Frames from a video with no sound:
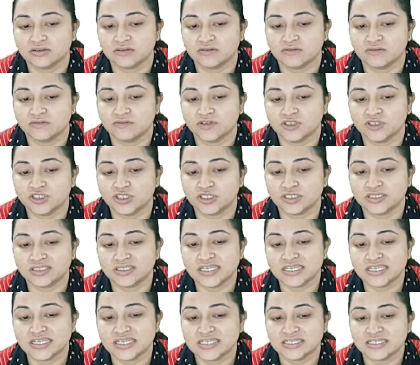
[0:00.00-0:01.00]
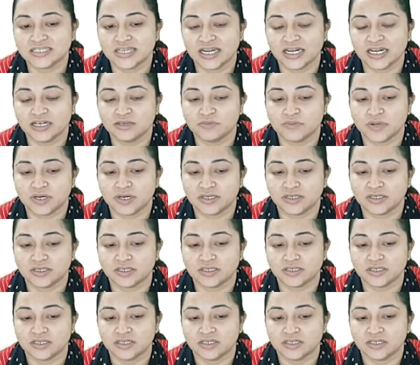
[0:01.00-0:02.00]
which this statement
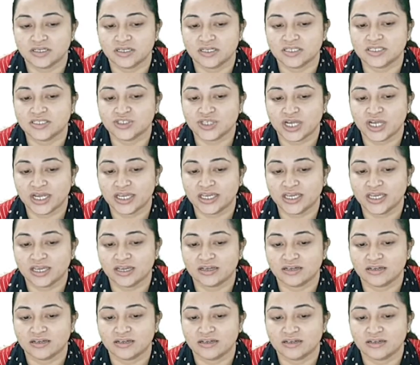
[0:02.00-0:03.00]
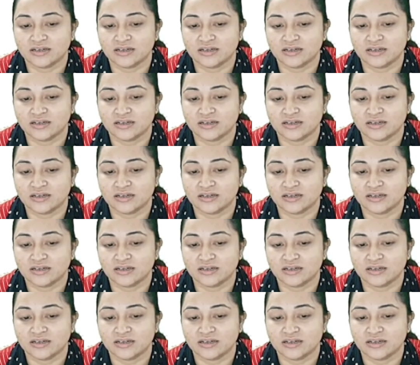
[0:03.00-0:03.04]
is checking,